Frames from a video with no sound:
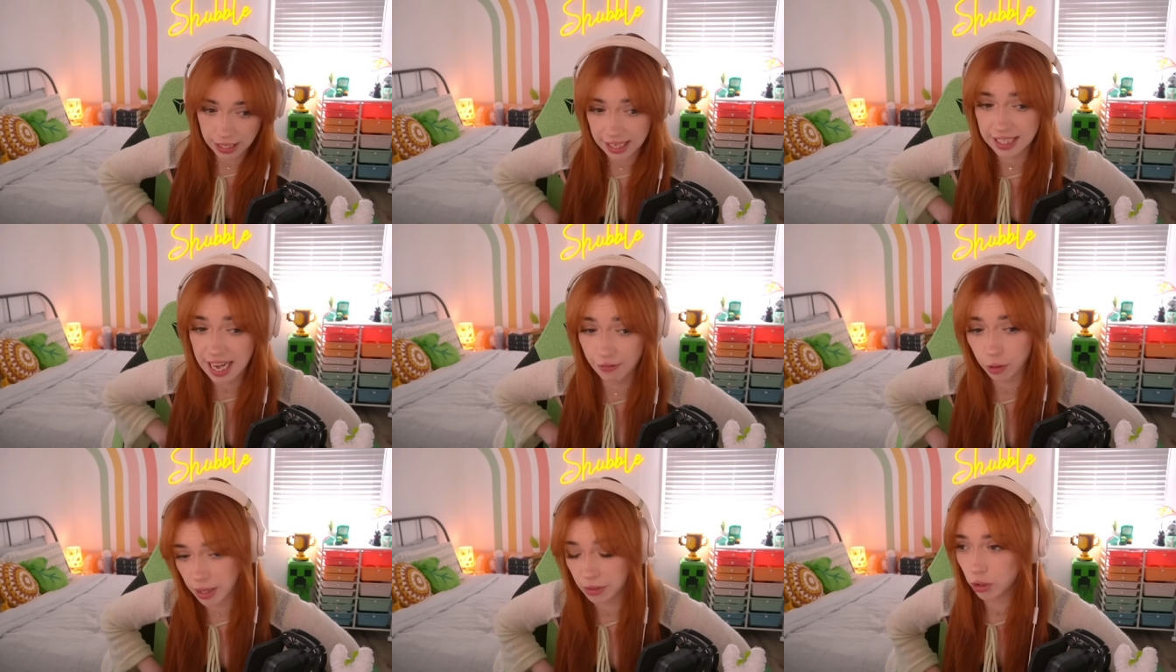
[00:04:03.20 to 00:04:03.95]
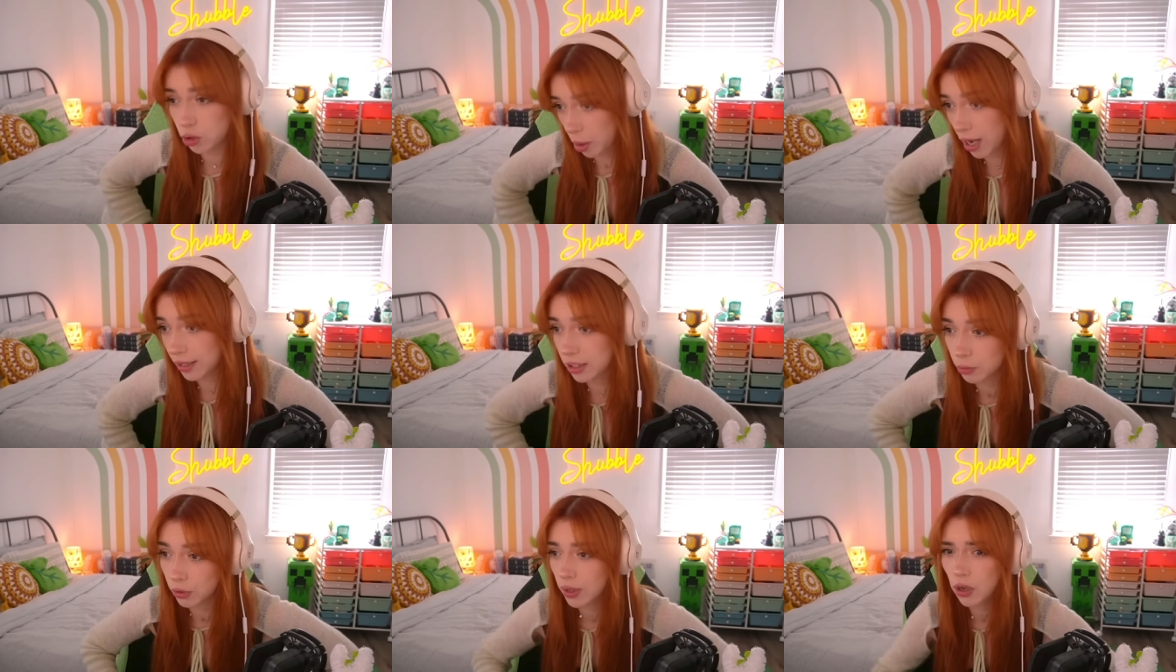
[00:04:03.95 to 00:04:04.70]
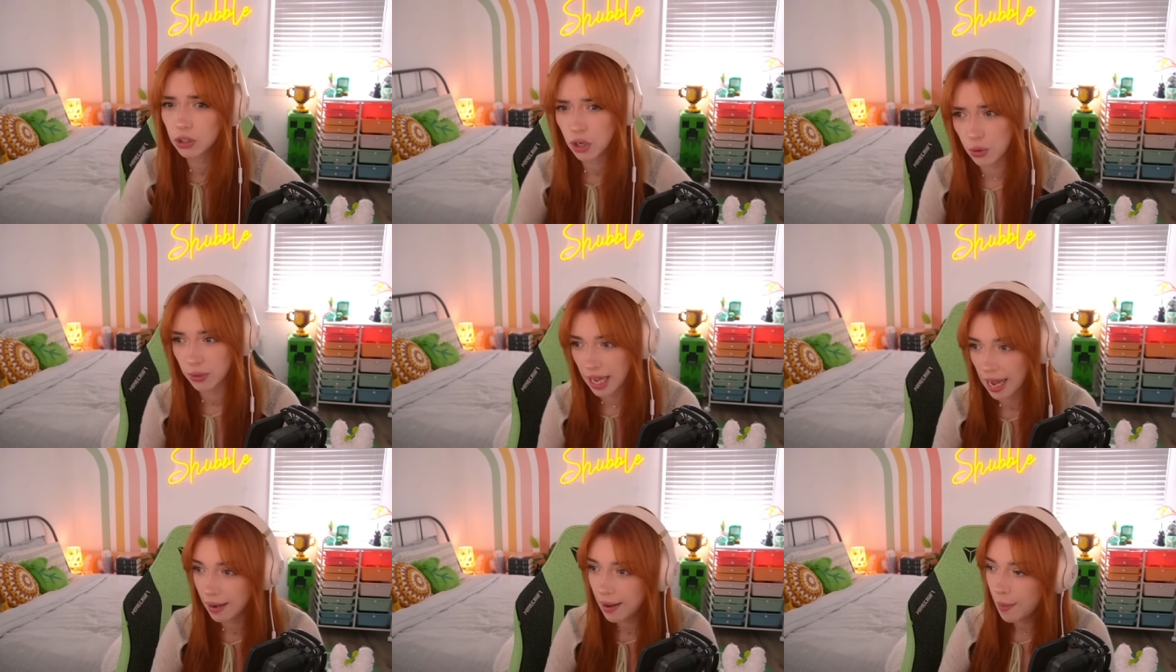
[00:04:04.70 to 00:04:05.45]
has never been responsible. We all know
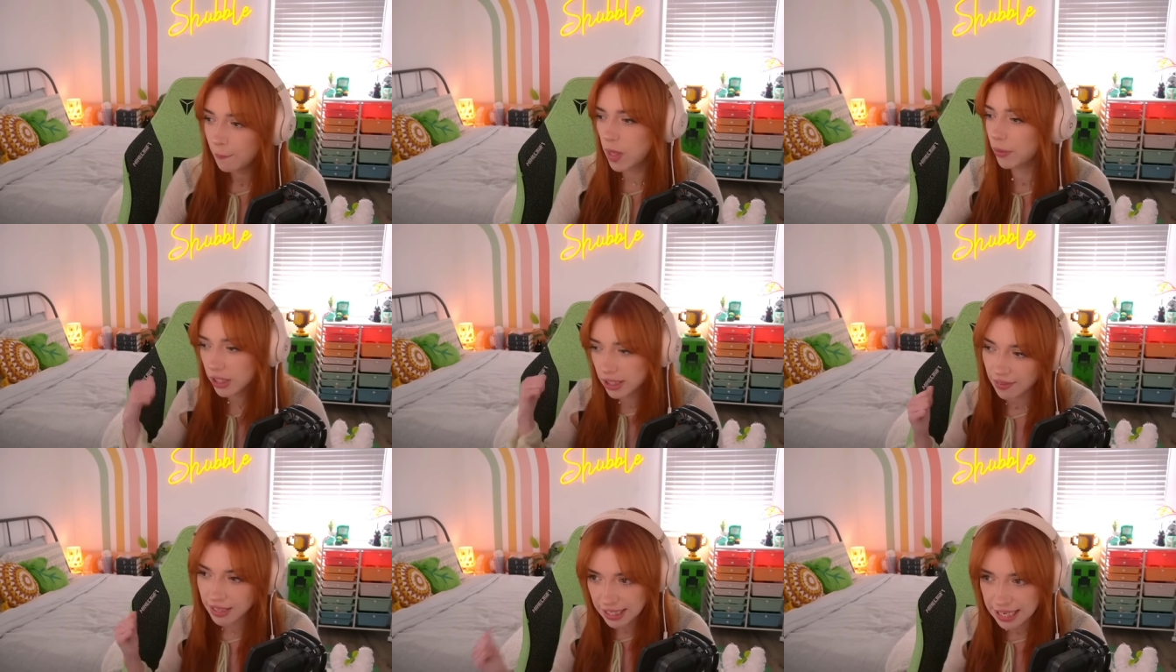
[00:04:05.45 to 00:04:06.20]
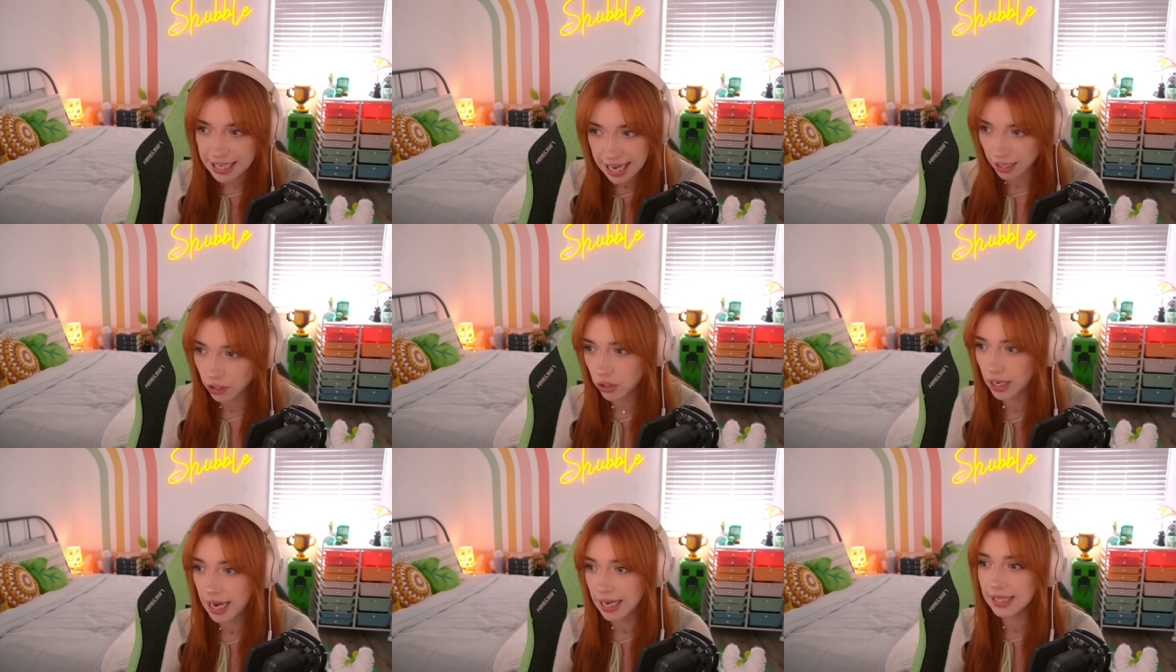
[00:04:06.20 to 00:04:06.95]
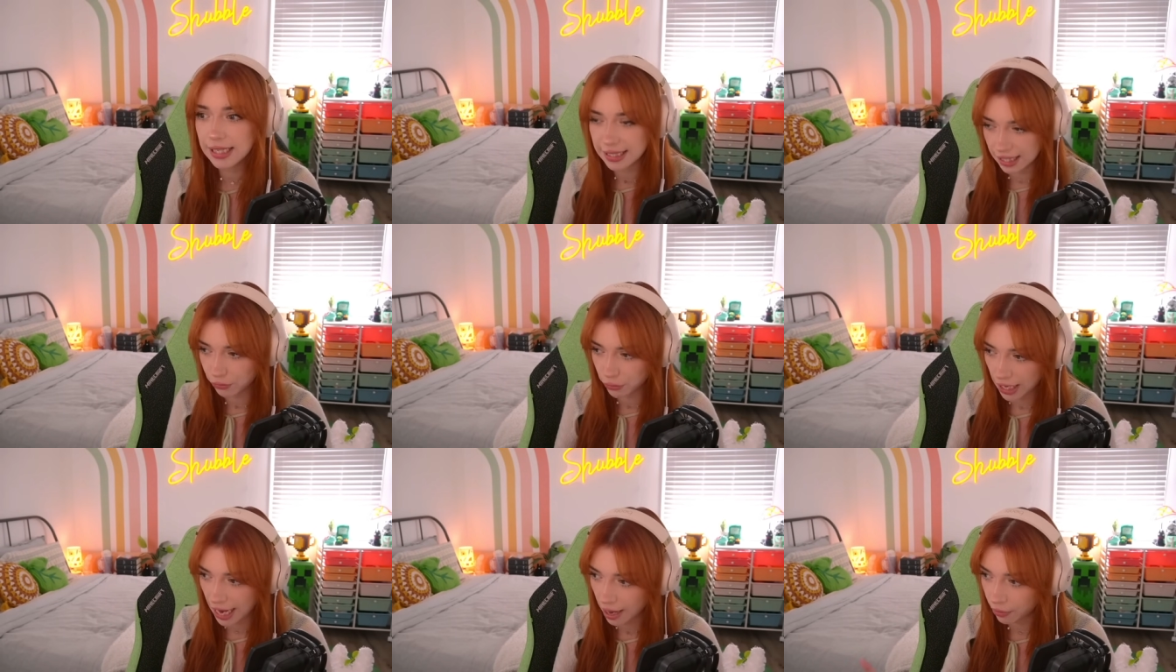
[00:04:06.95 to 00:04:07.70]
that. They were 17 yesterday. It isn't
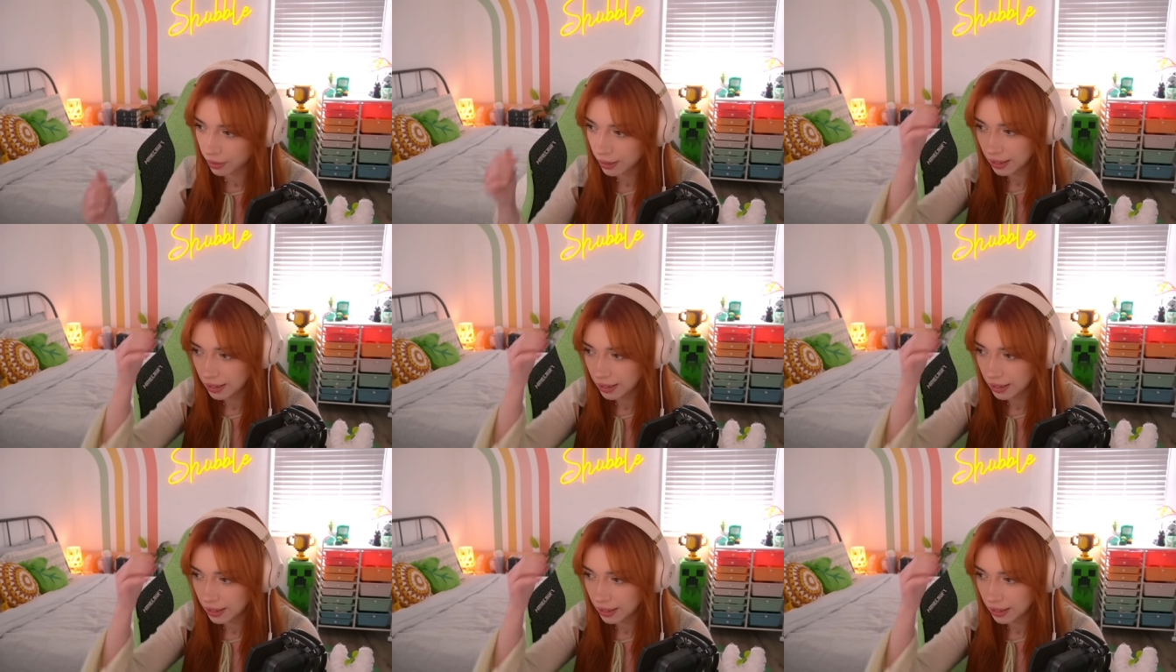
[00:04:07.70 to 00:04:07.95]
different now.